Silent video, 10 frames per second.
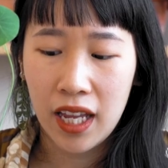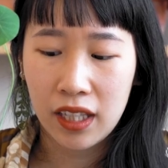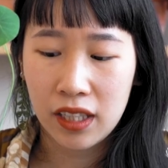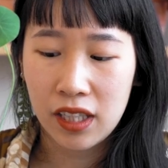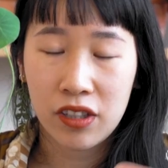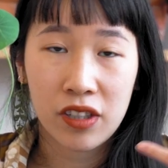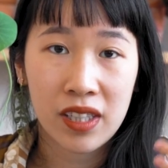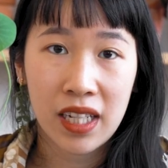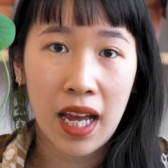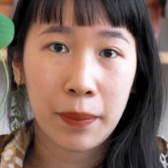and he
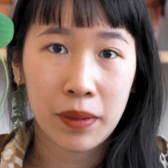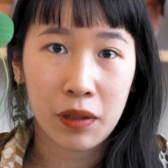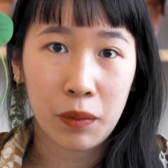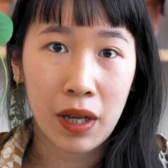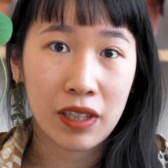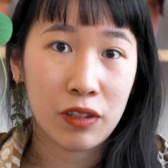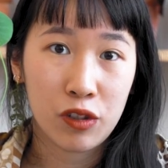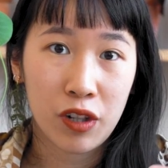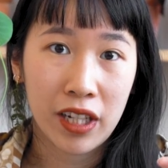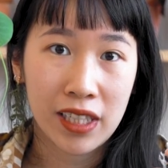just snapped it while he was
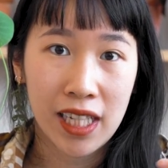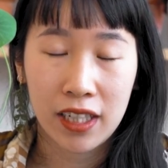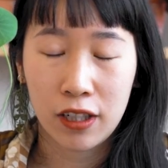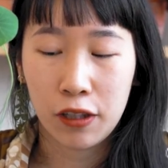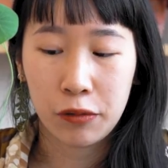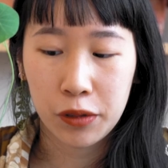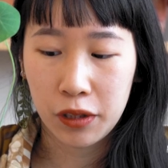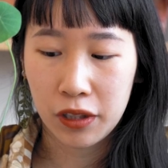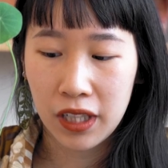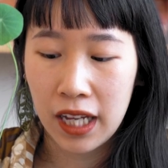trying to take a closer
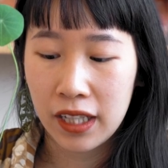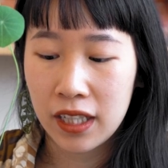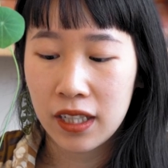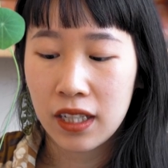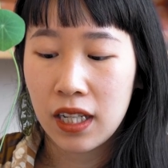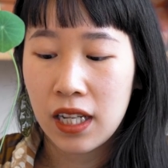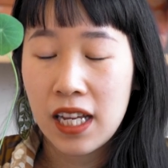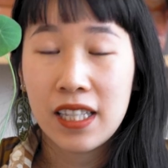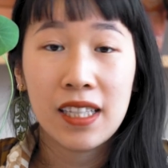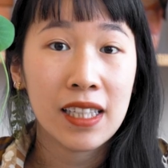look at it.
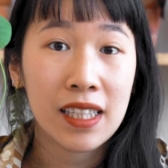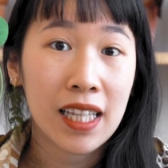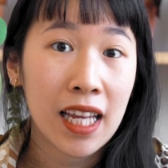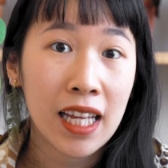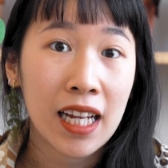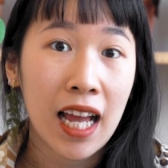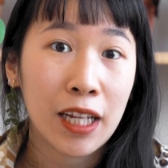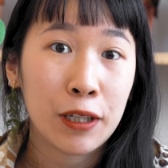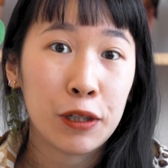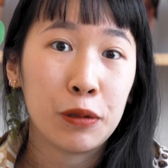Since then,
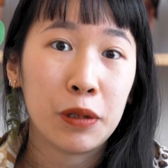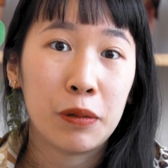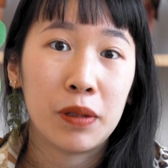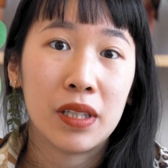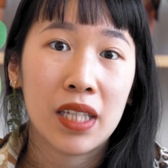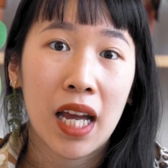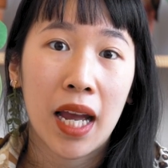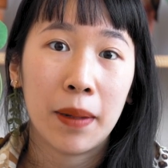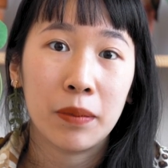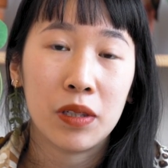I knew it was
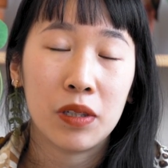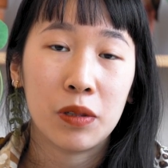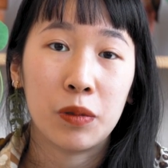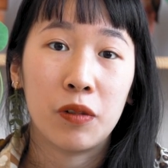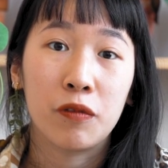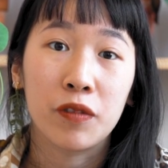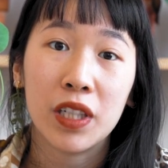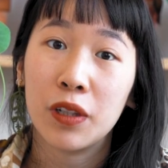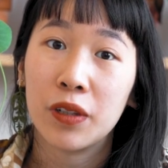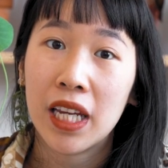time to
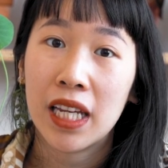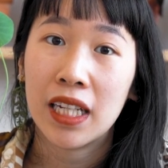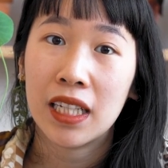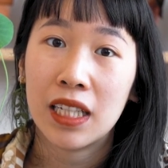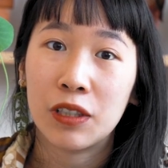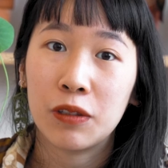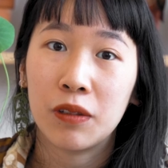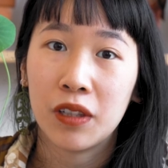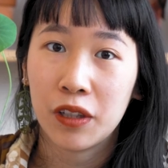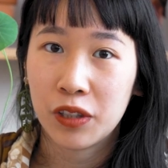relocate it into
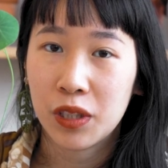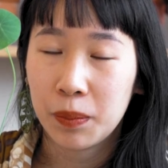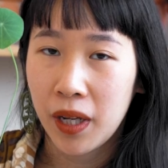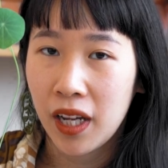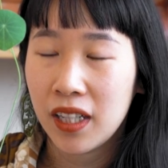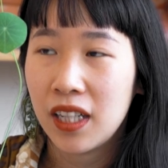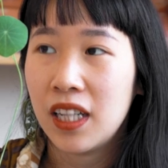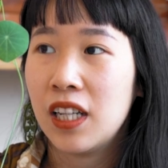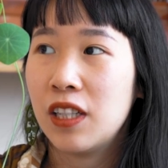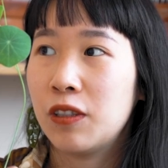another spot.
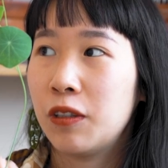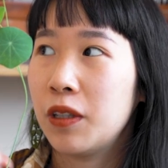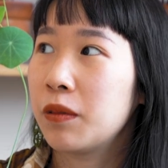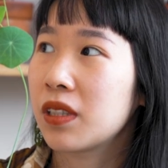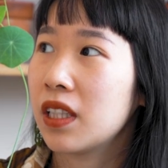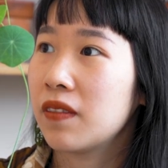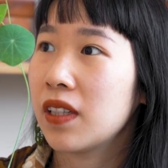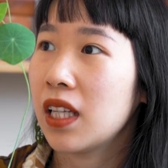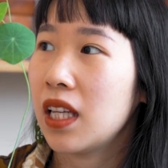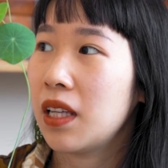So it was
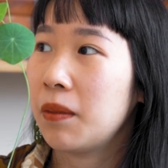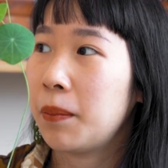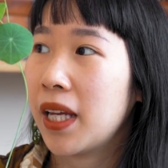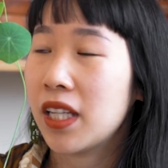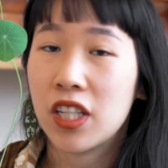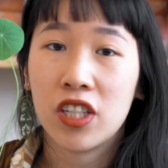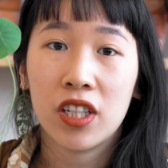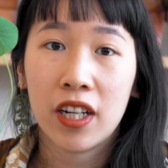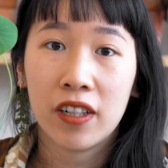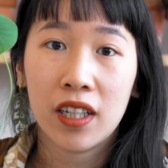living in my kitchen
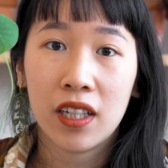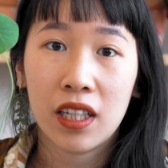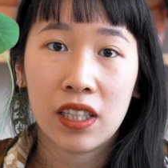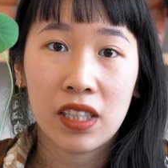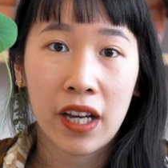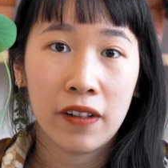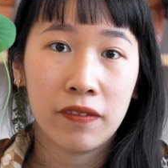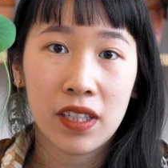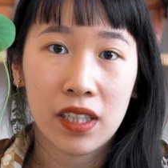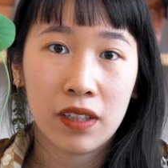area and
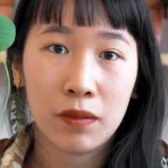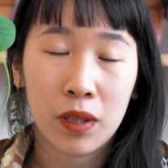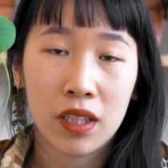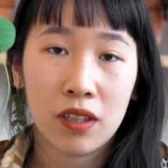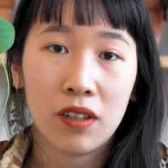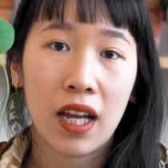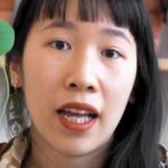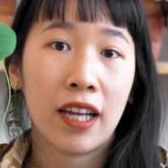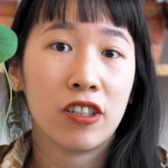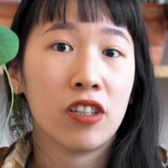south-facing window. I
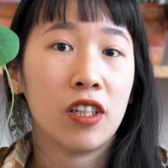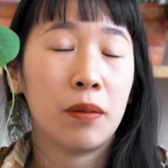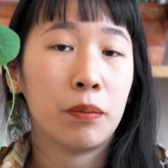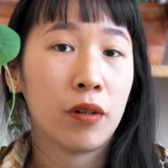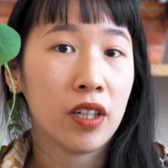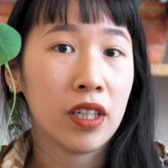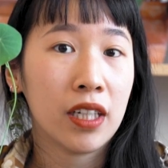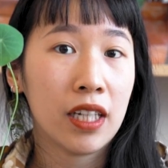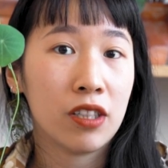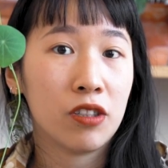actually brought
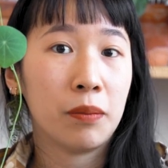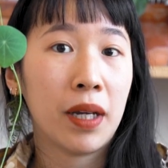it into